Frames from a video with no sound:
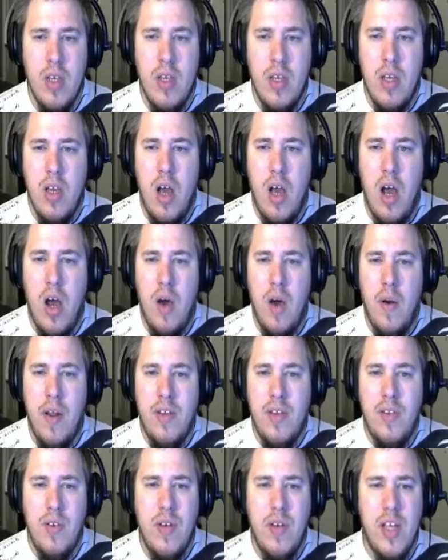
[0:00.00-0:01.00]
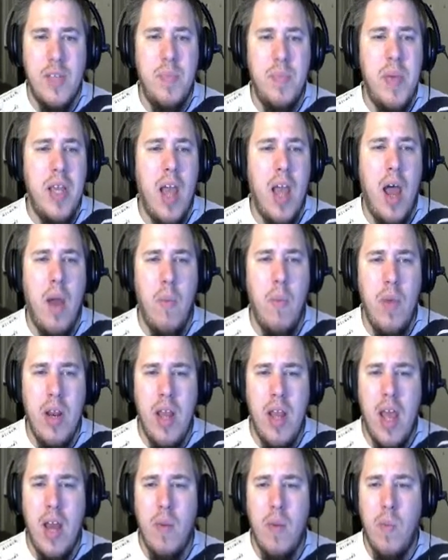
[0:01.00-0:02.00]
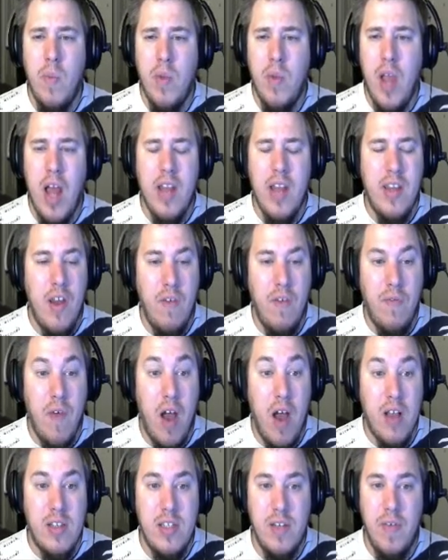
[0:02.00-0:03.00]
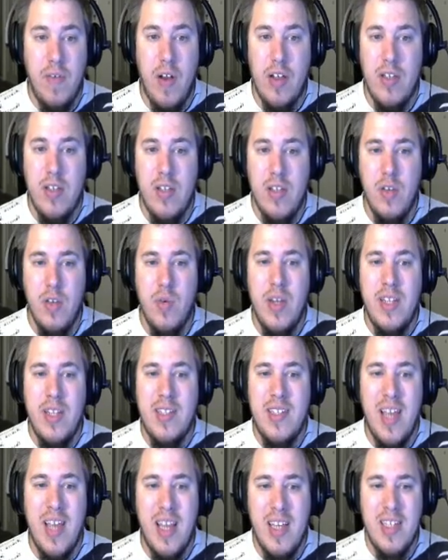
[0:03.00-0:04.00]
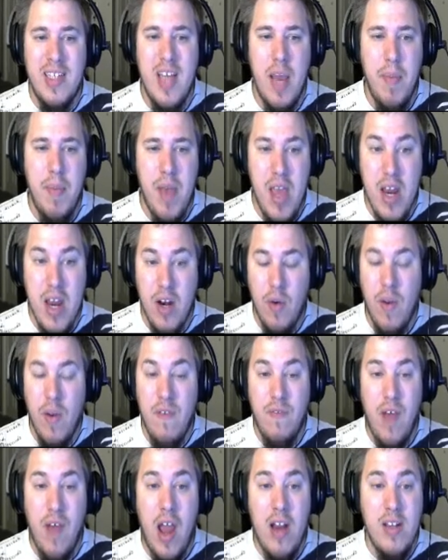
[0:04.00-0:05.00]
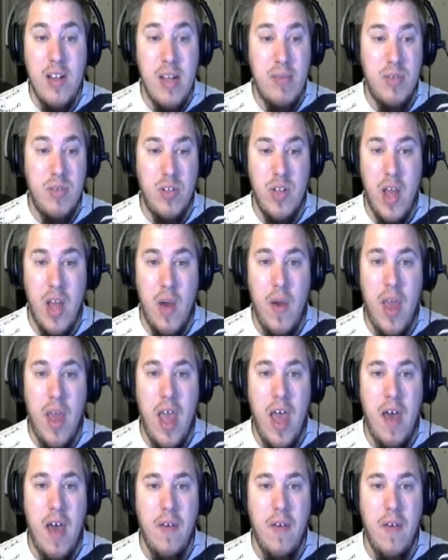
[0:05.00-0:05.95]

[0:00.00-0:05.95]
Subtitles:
Alright, so the next pick, I went ahead and got Delphox. Delphox is a great Psychic type and a great Fire type, so now I have